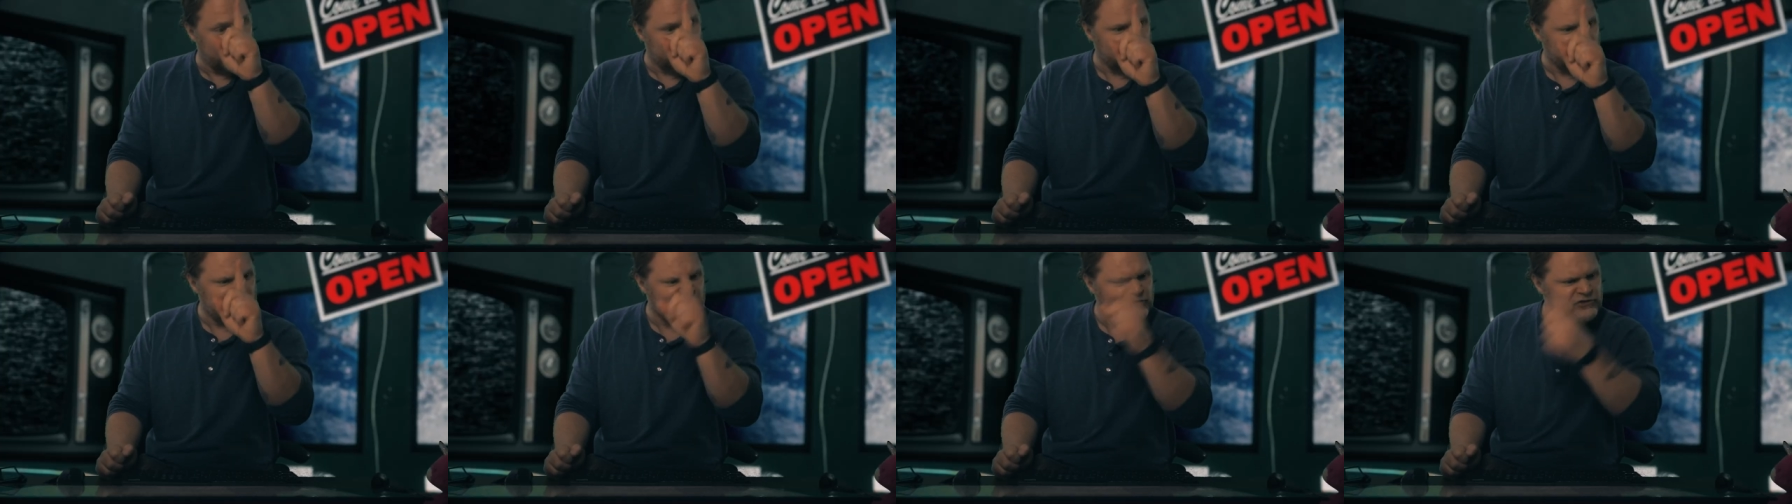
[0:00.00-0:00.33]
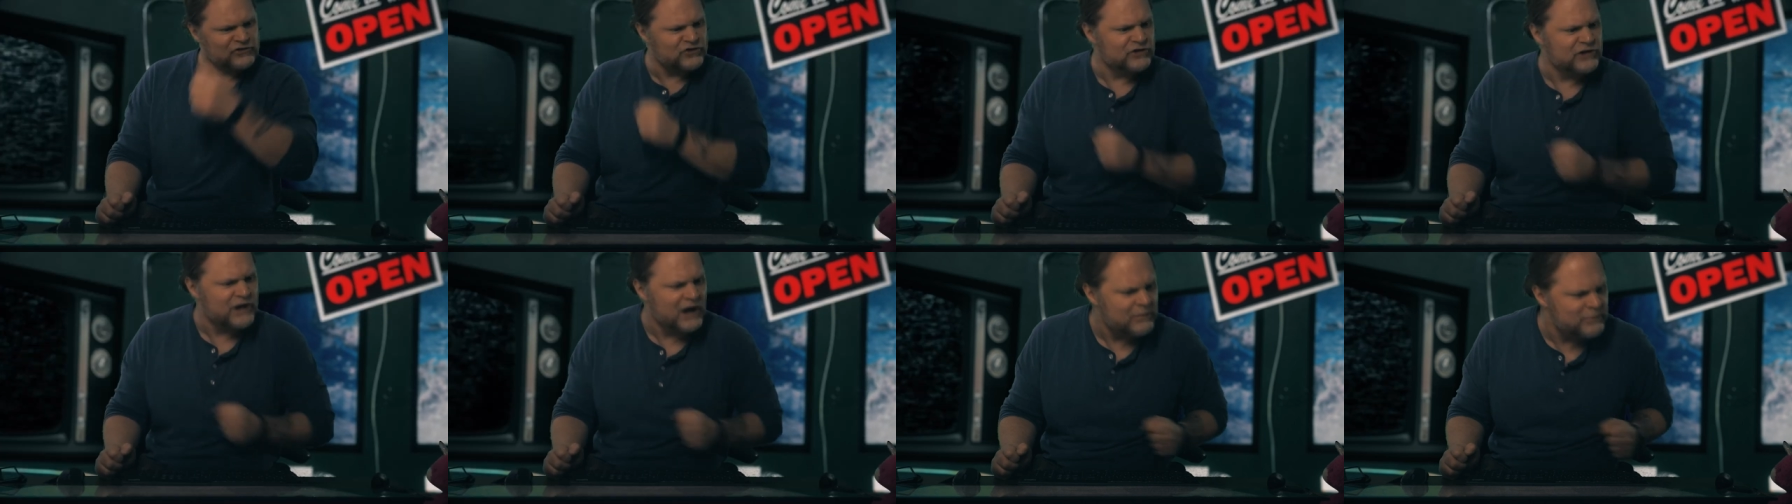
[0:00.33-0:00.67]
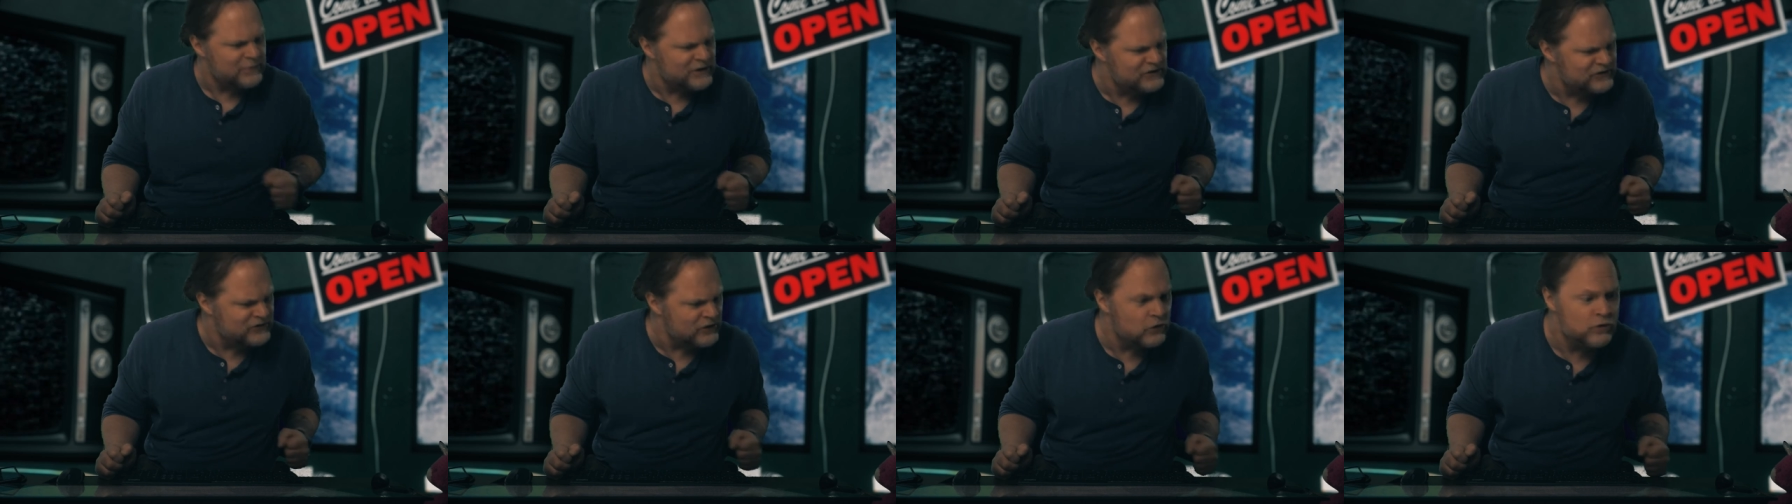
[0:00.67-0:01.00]
should not be
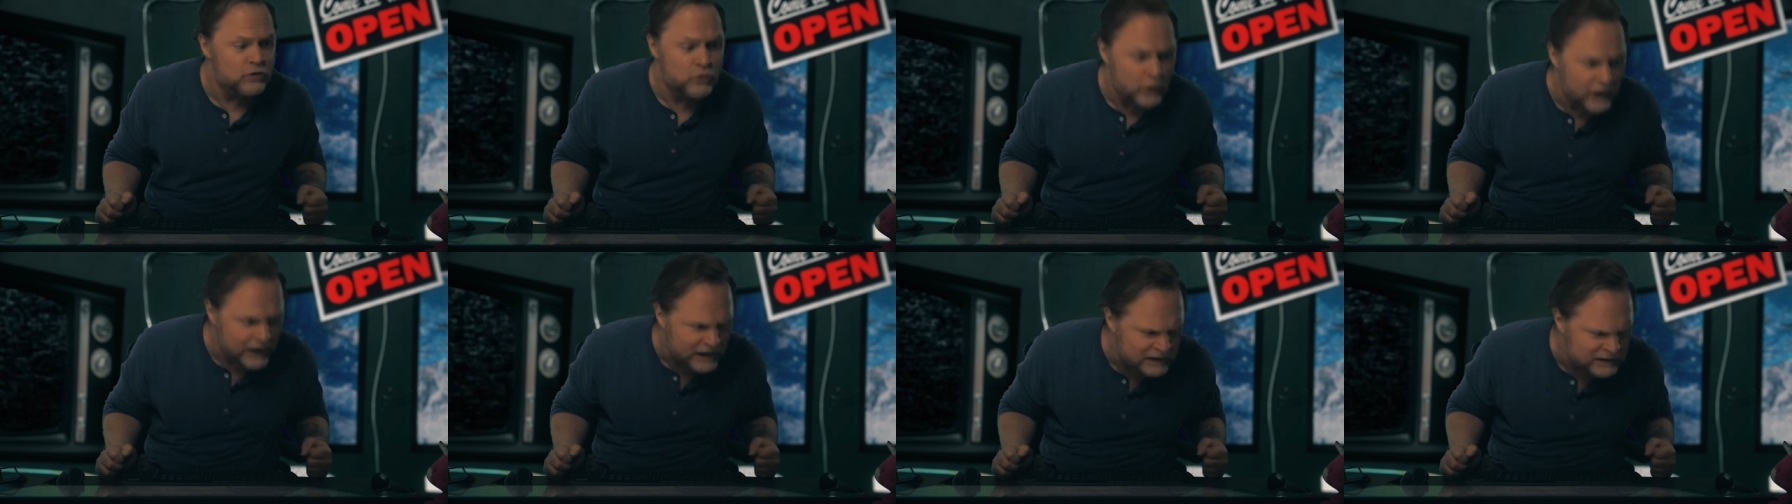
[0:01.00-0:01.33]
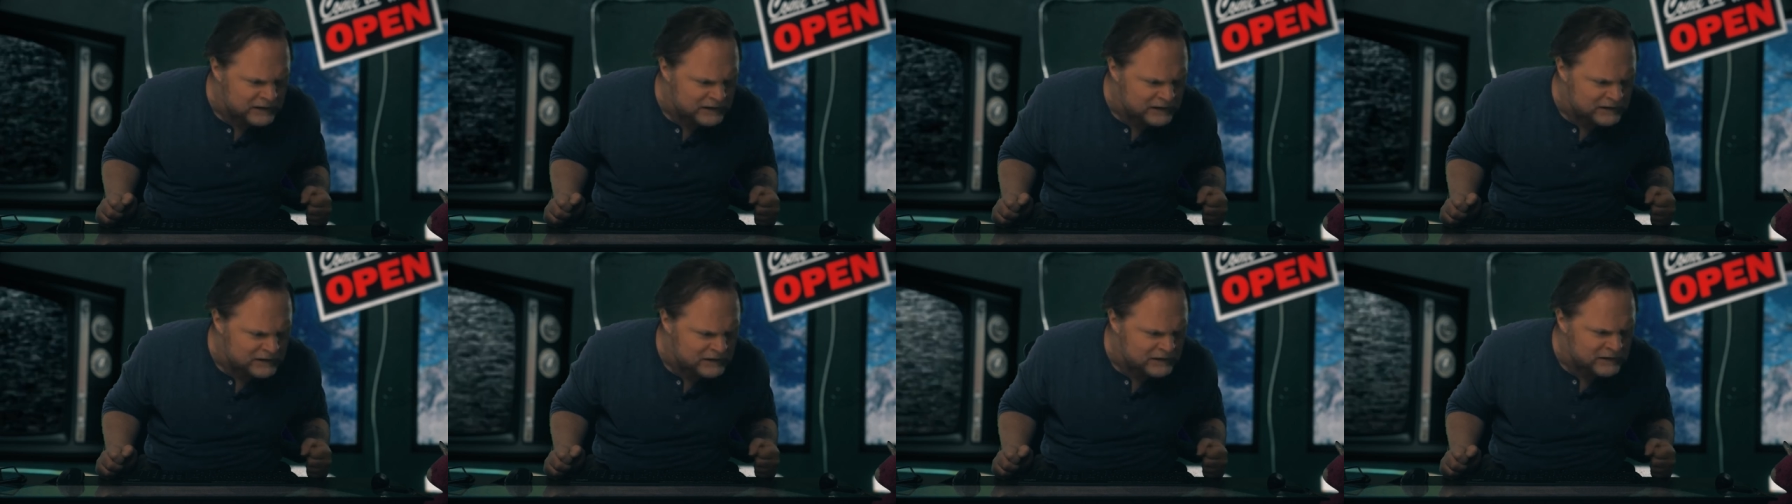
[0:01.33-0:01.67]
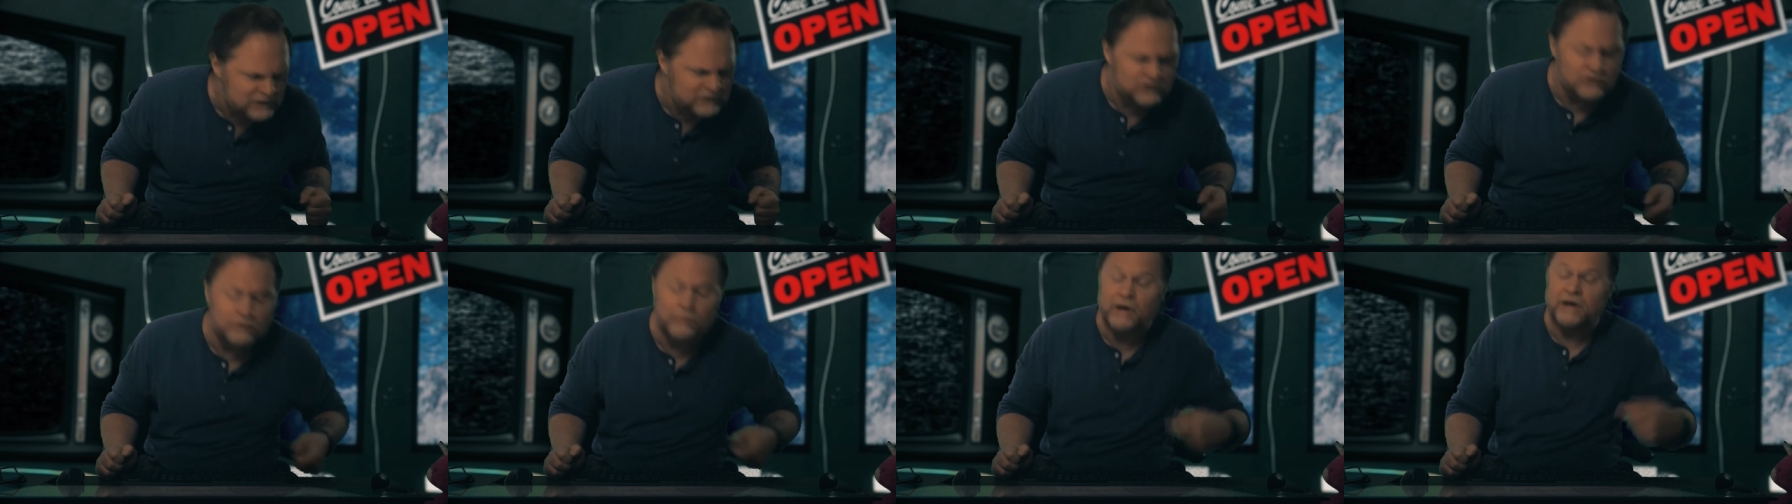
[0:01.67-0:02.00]
so quick to make